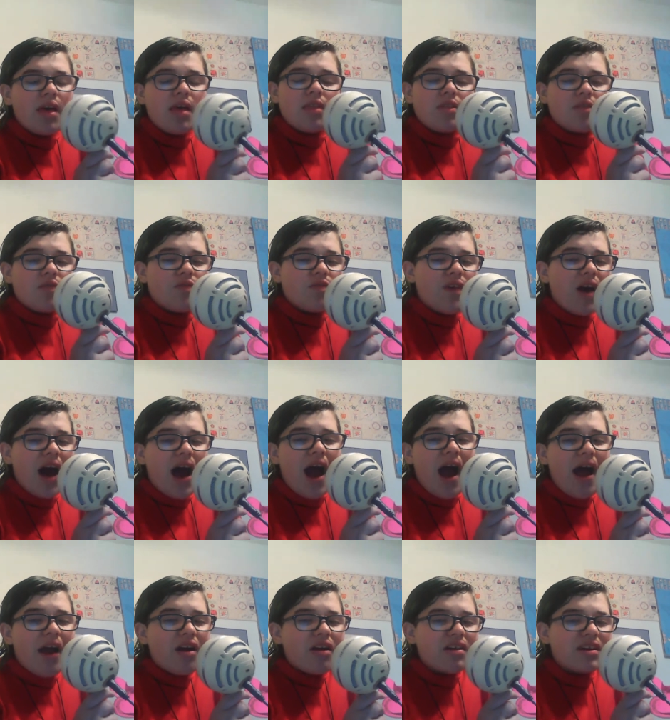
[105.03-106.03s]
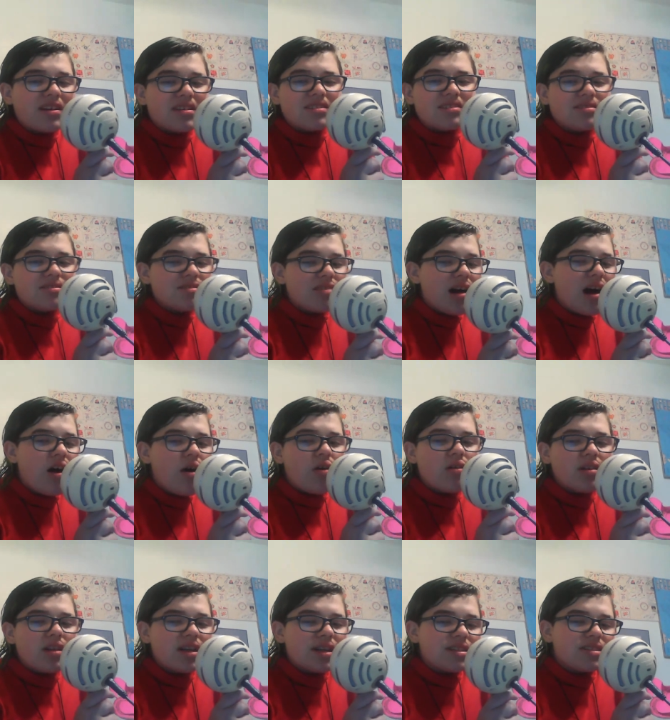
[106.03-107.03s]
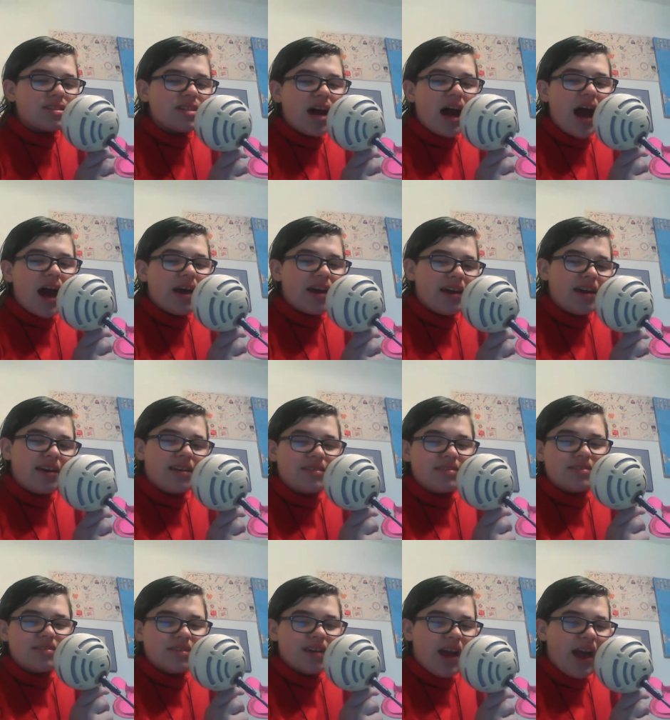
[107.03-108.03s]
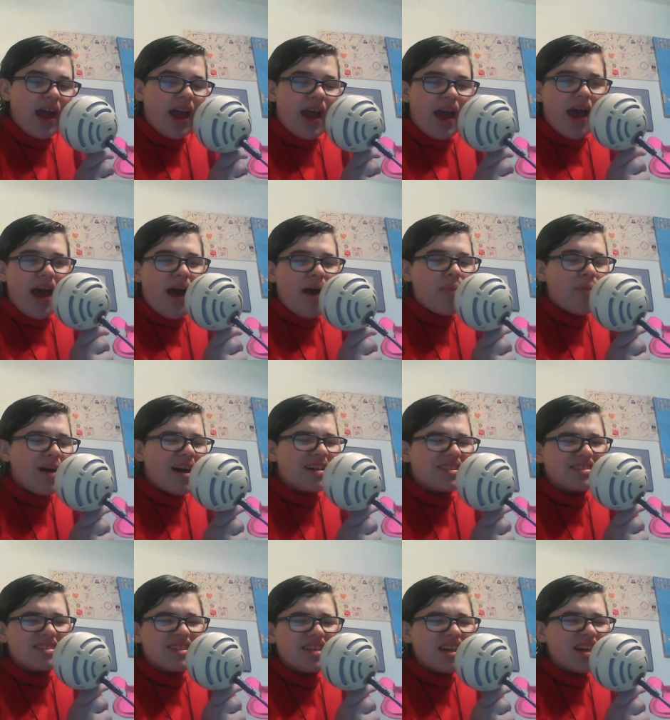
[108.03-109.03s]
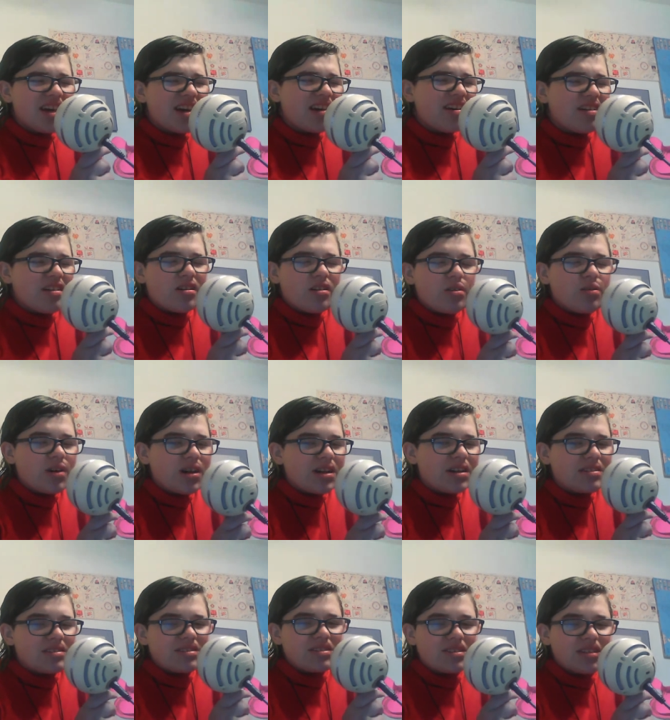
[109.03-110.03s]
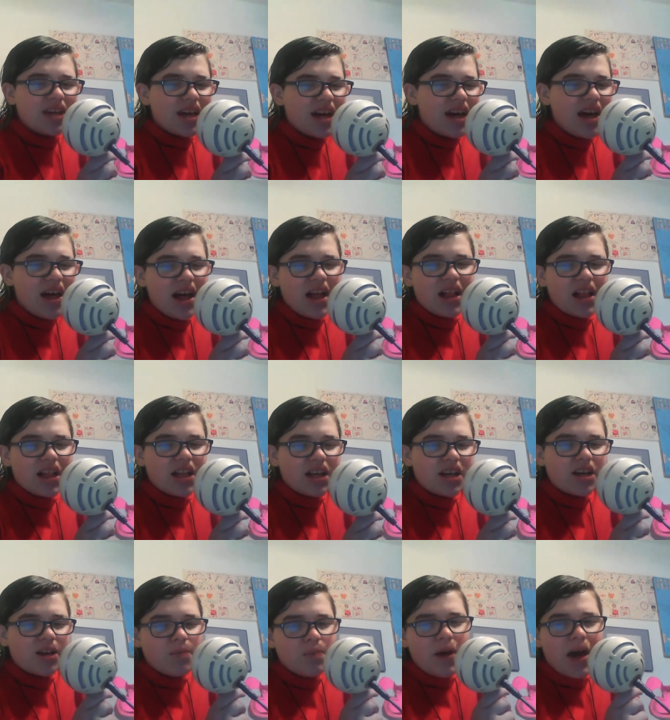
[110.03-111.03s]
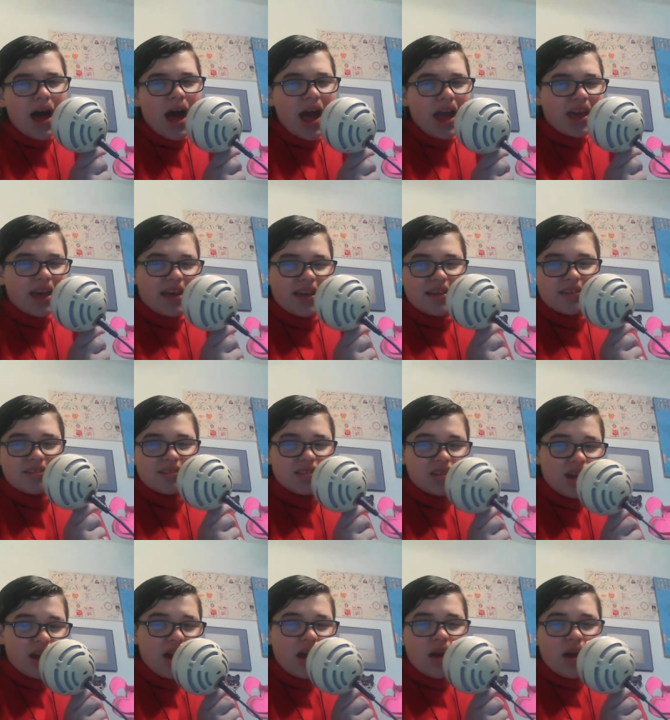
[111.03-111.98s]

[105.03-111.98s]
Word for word: The fire is slowly dying, and my dear, we're still goodbying.